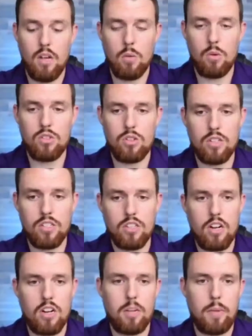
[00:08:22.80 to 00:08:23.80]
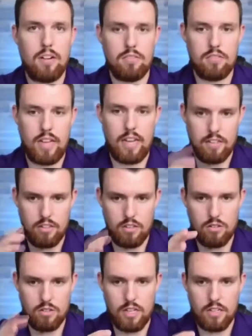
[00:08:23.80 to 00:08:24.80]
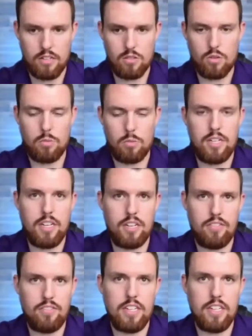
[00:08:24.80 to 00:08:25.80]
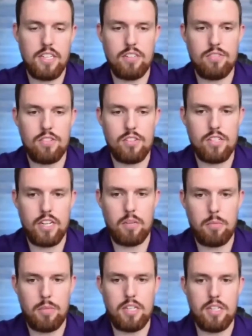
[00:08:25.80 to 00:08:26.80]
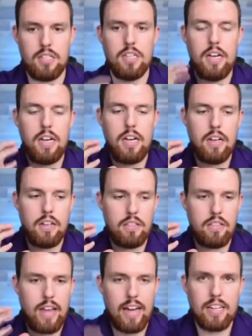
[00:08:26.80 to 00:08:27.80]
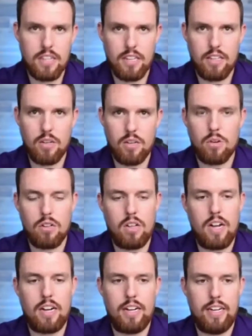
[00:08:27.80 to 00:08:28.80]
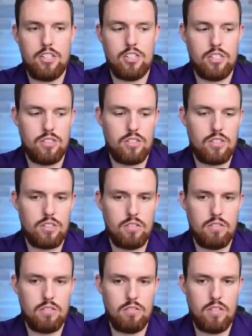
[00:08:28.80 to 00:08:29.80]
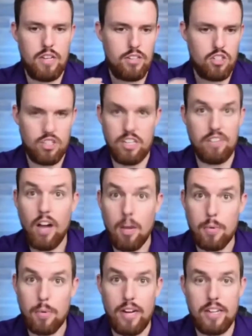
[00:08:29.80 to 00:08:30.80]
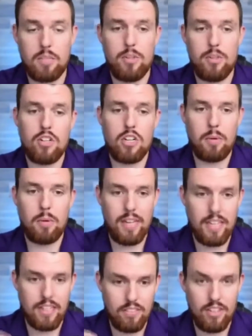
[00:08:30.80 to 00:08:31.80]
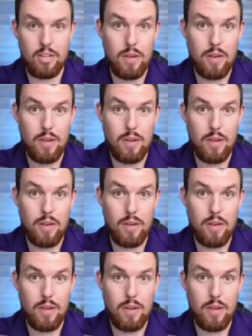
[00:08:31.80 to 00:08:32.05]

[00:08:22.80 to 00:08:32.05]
Well, so let's talk about that, you know, get this sort of beginning phase again for a second, because that is, I think, where a lot of agents they just give up, right? Because I mean, you're talking about making a video